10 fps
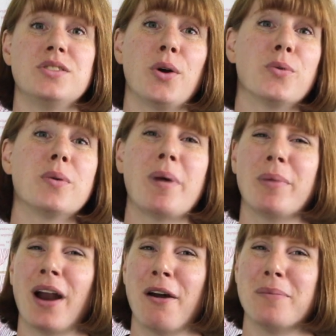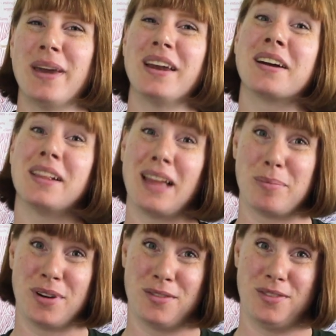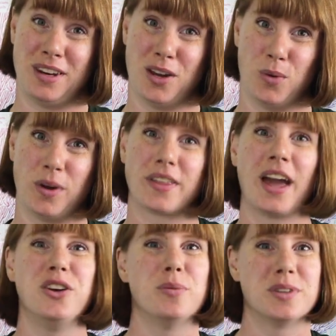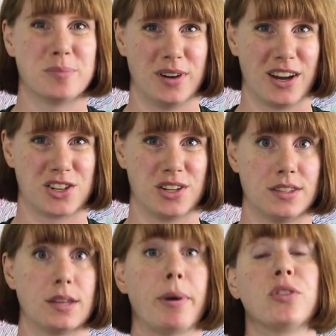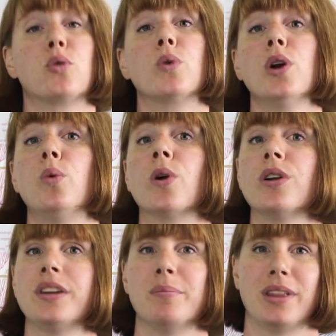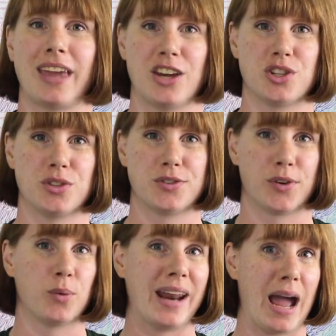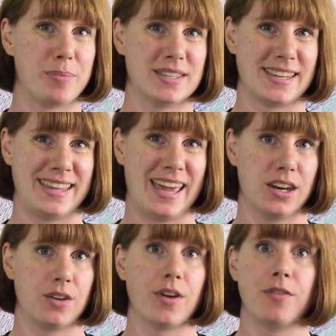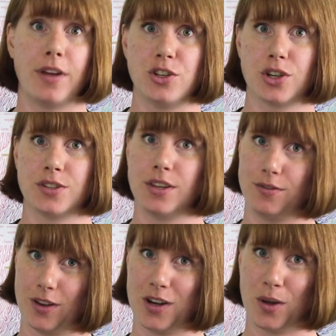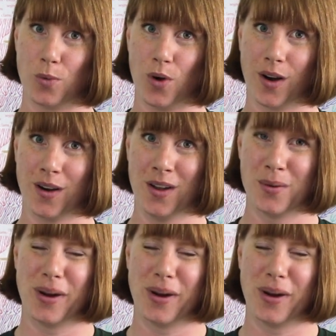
So remember how I made a collaborative video with Kanubis Productions about the real-world implications for what happens at the end of Avengers Infinity War?